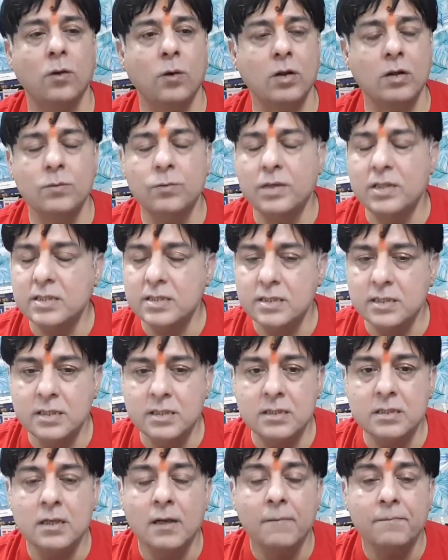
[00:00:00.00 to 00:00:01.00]
always
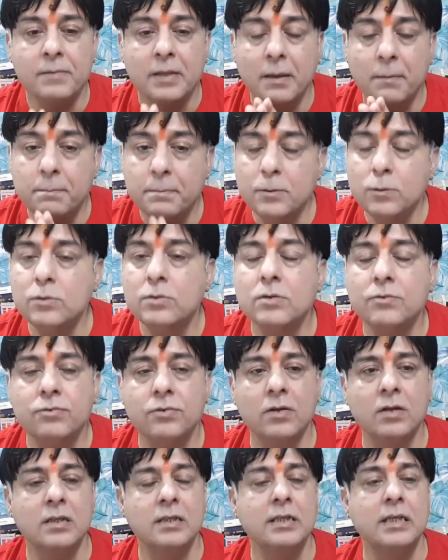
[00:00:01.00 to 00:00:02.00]
sees a
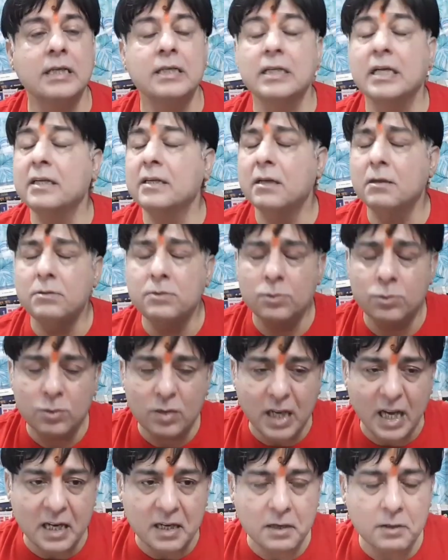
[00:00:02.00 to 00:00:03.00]
beautiful thing, and you
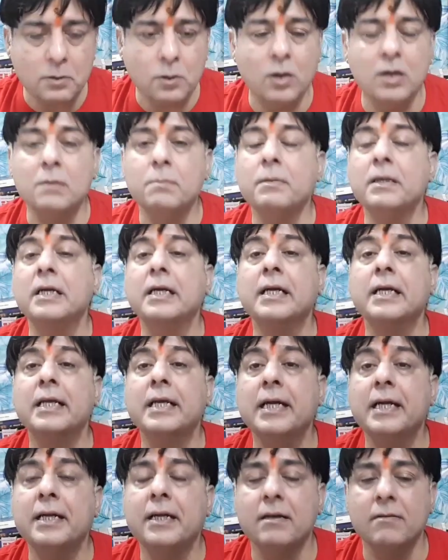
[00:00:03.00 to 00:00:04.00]
cannot be
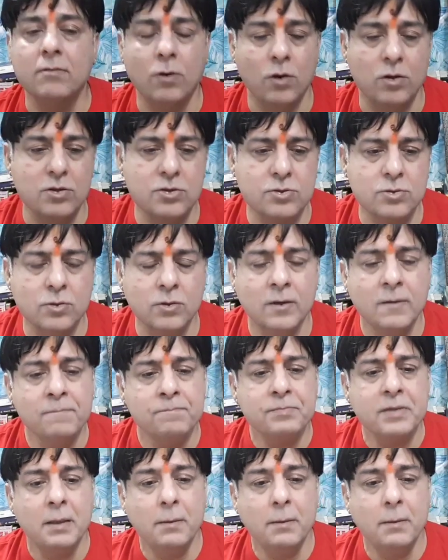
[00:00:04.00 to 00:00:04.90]
creative also.